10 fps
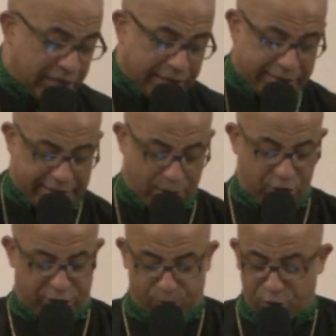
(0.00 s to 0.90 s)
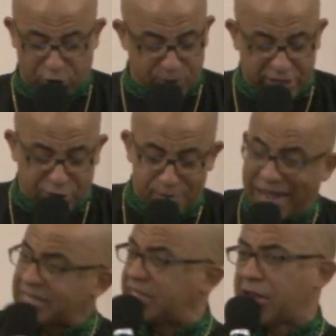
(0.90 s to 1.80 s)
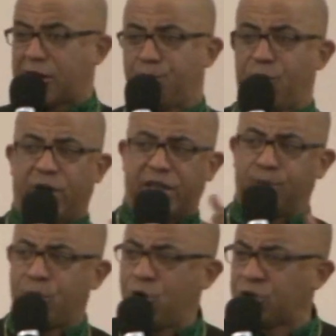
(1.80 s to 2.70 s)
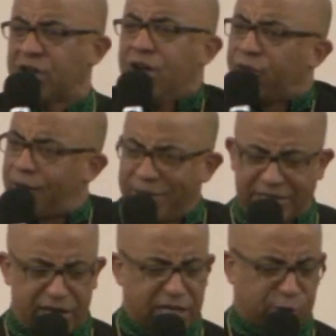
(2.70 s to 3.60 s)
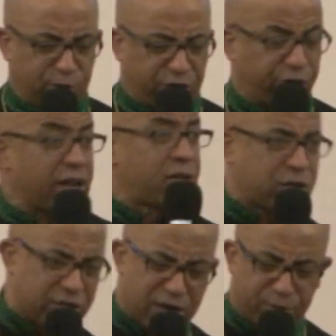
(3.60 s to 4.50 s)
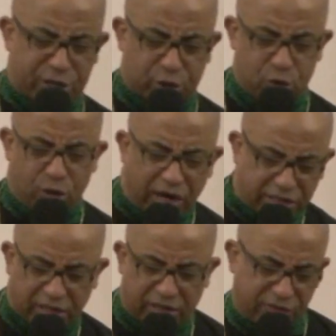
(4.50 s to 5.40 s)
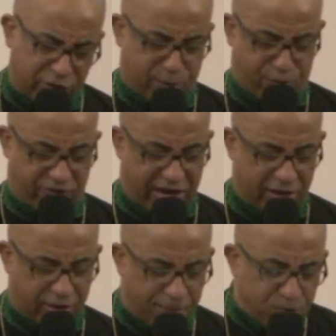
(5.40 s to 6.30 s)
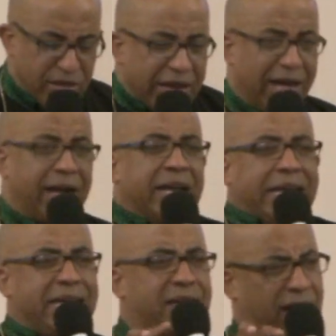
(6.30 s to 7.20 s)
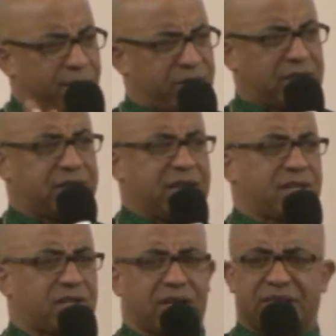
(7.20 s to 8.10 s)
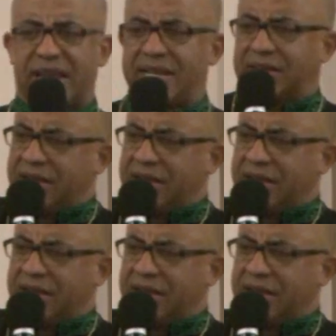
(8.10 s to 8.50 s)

Yeah, which moves me to my second point. He moves from a desperate faith to number two, a deliberate faith. Uh, he comes to Jesus and says,